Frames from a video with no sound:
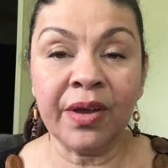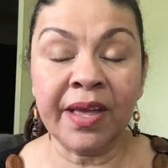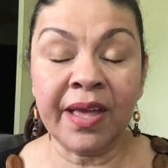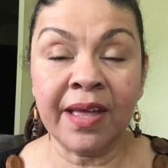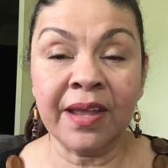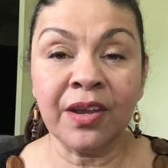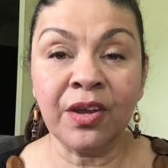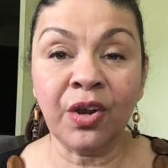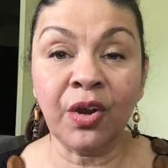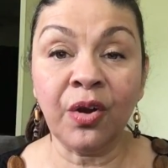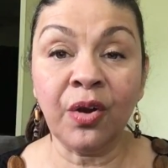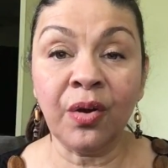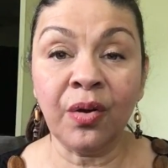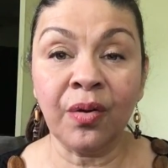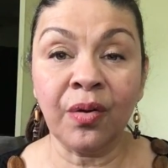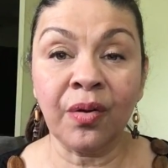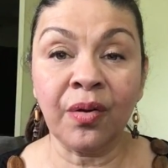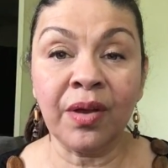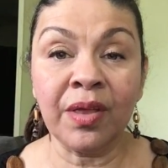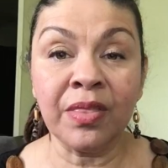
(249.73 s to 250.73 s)
can
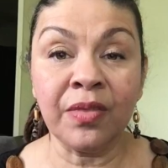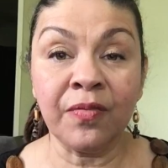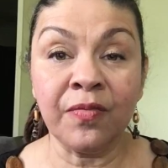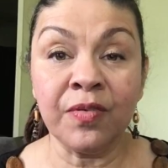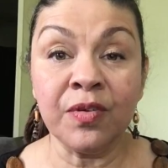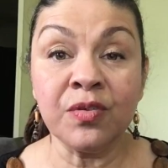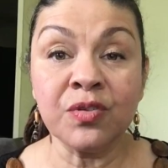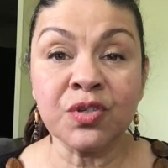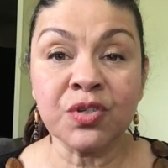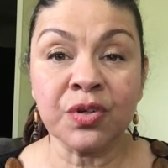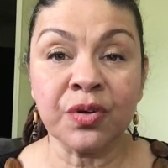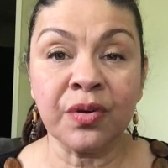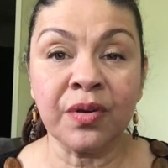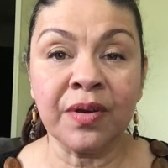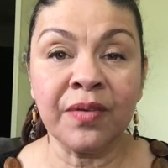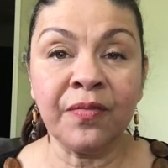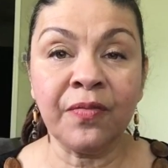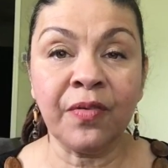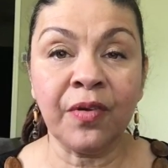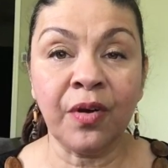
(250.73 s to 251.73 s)
occur in the future,
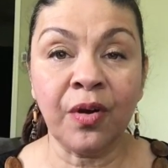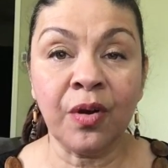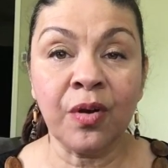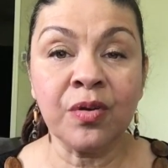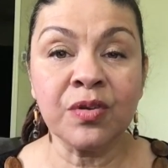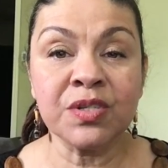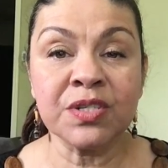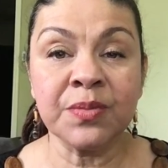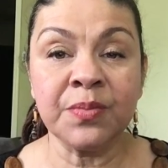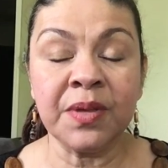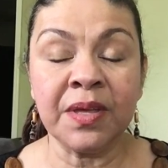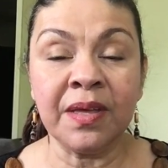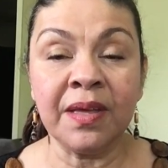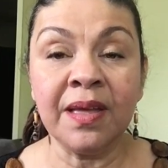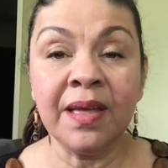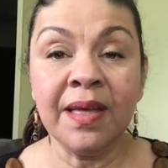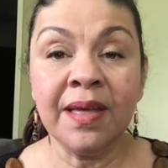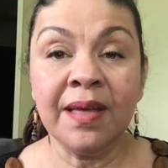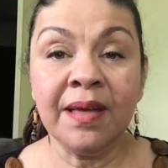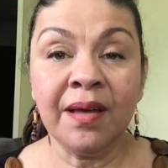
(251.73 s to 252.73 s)
and for her to be
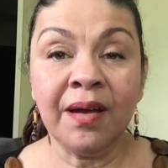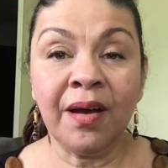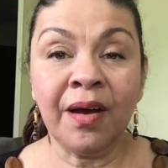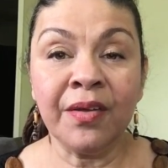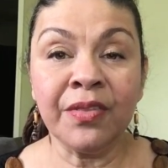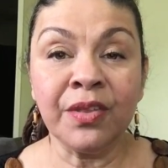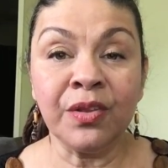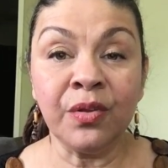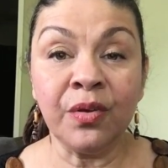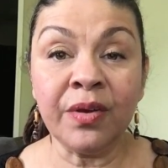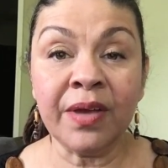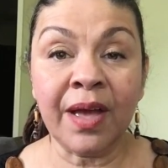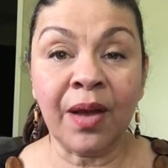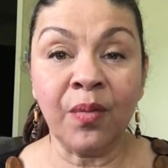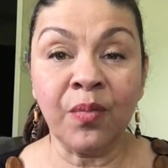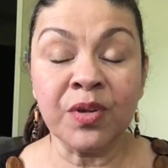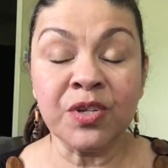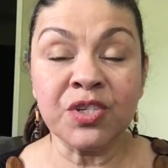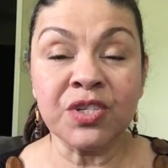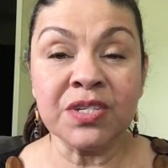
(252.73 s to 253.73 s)
on the
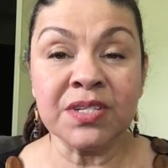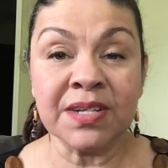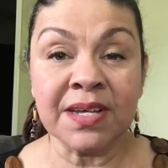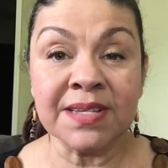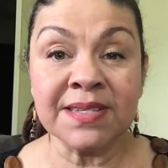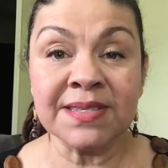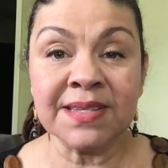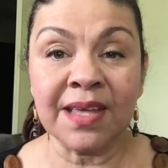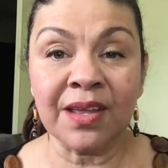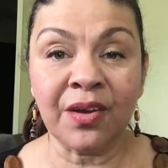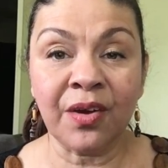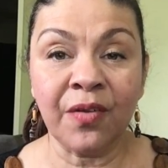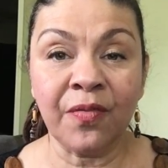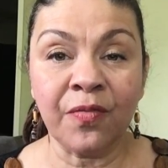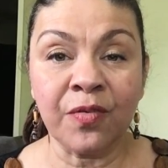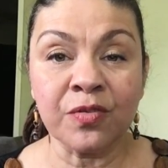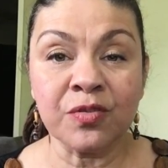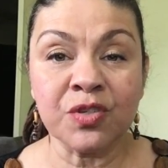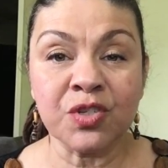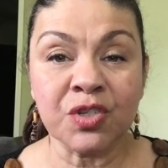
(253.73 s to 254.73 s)
lookout when she does get her
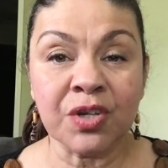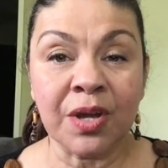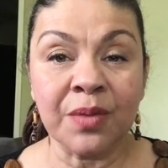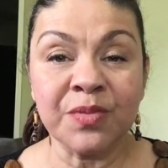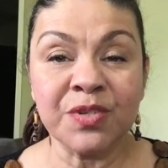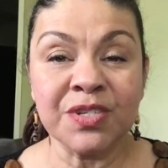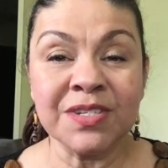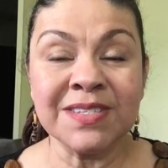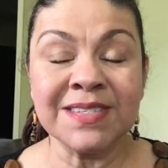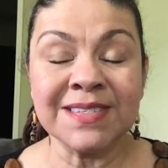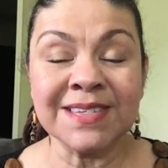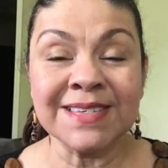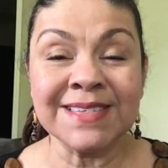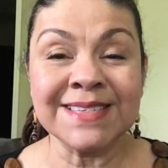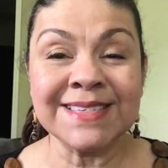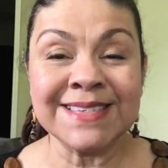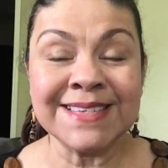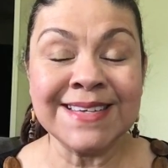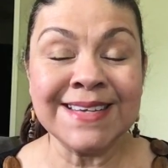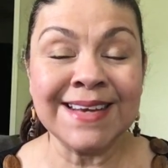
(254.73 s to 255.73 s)
first job. She's
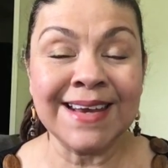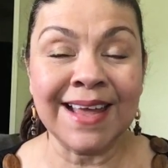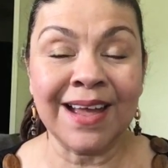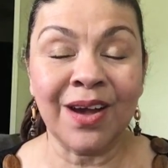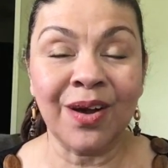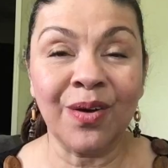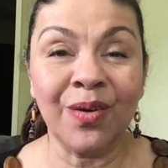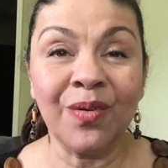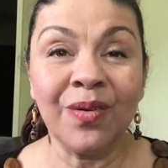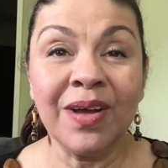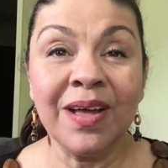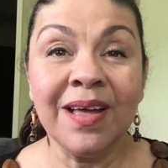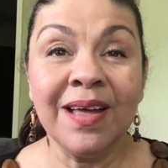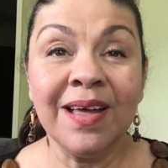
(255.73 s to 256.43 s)
16 now.